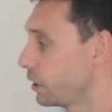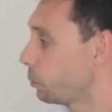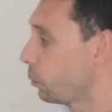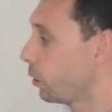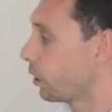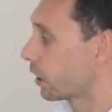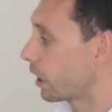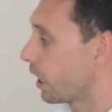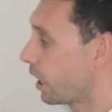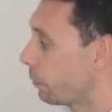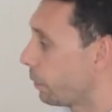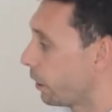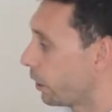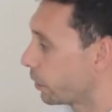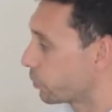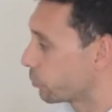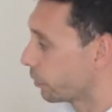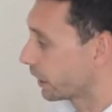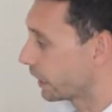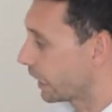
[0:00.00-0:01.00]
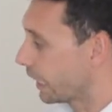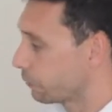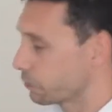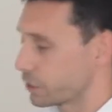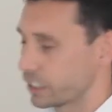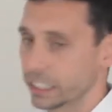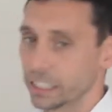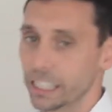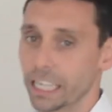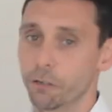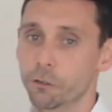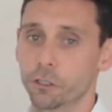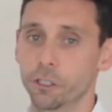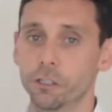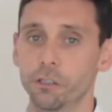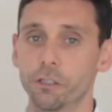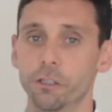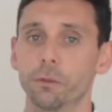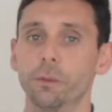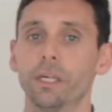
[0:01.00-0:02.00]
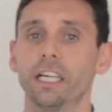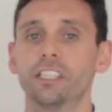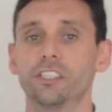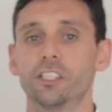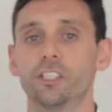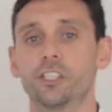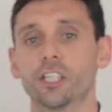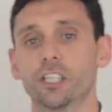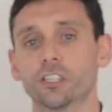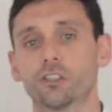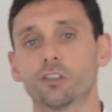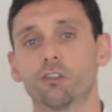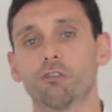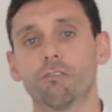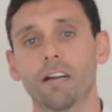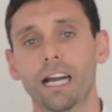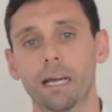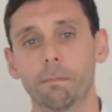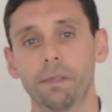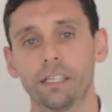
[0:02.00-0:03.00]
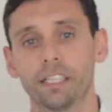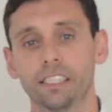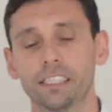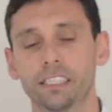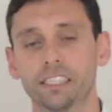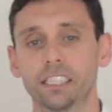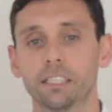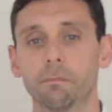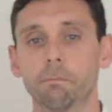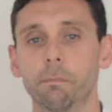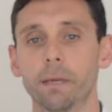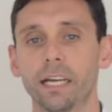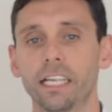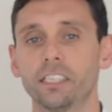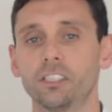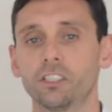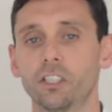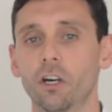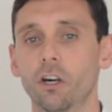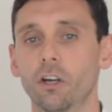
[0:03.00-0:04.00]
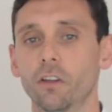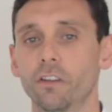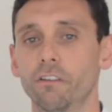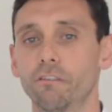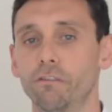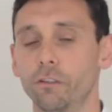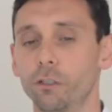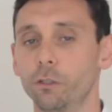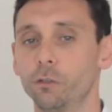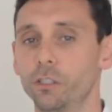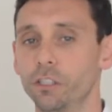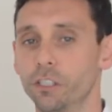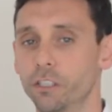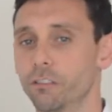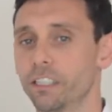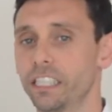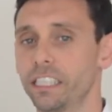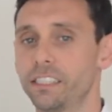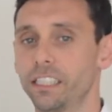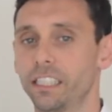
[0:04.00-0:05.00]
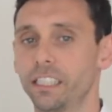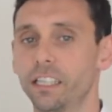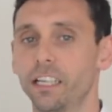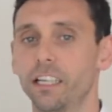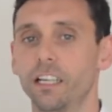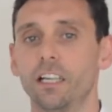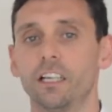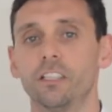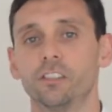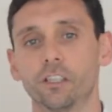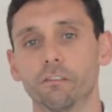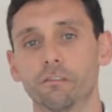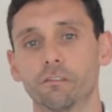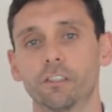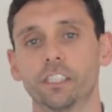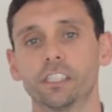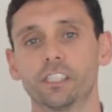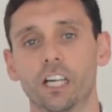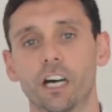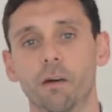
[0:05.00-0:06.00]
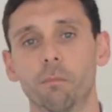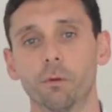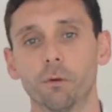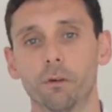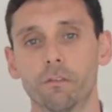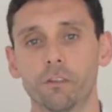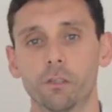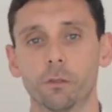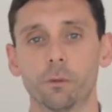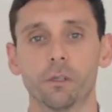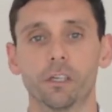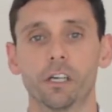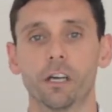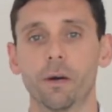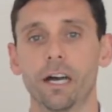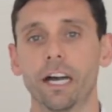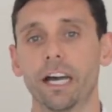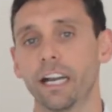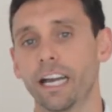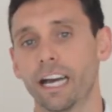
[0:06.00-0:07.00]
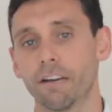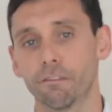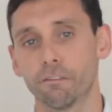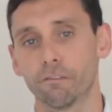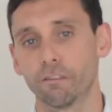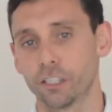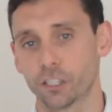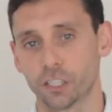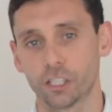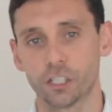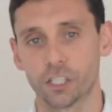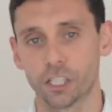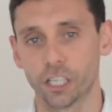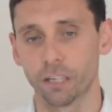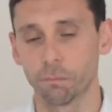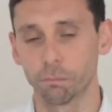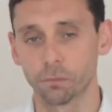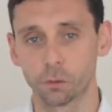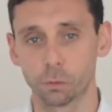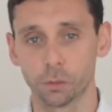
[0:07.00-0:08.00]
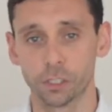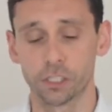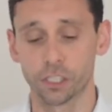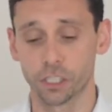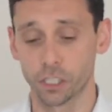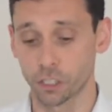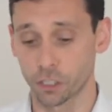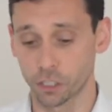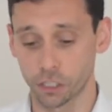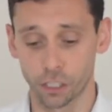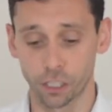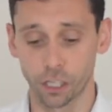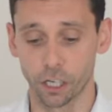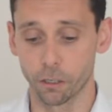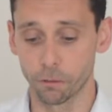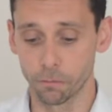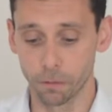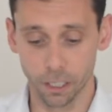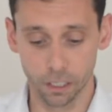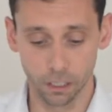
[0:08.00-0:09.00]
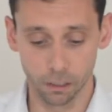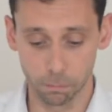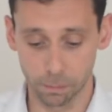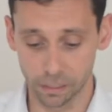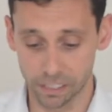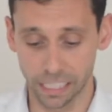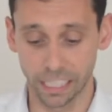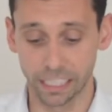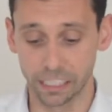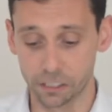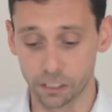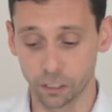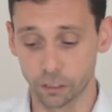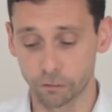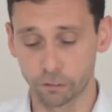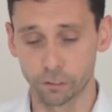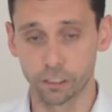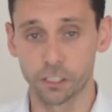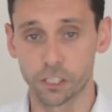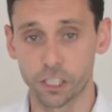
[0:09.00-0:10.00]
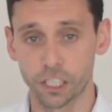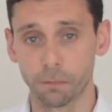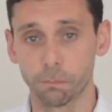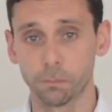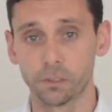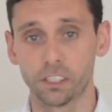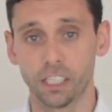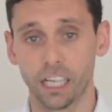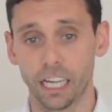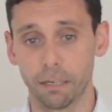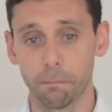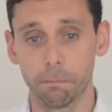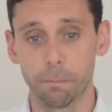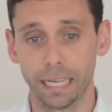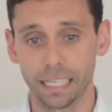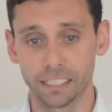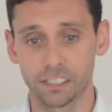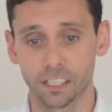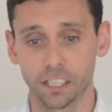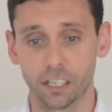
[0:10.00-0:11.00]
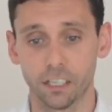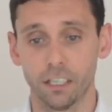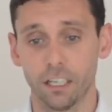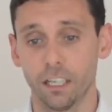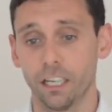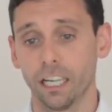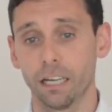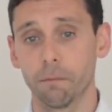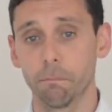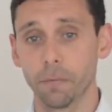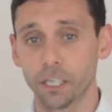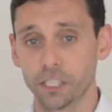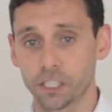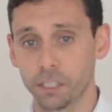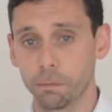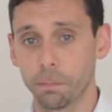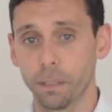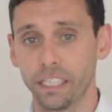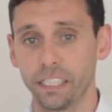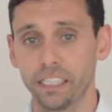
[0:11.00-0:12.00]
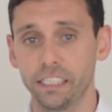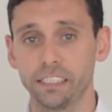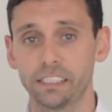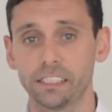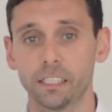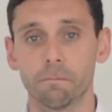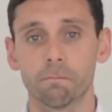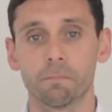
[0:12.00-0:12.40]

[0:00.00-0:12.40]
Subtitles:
what carbohydrate counting allows you to do is adjust your rapid insulin based on the food that you're eating. So for example, if you were to go out and have a fish and chips, which is, you know, potato for the chips and batter and mushy peas,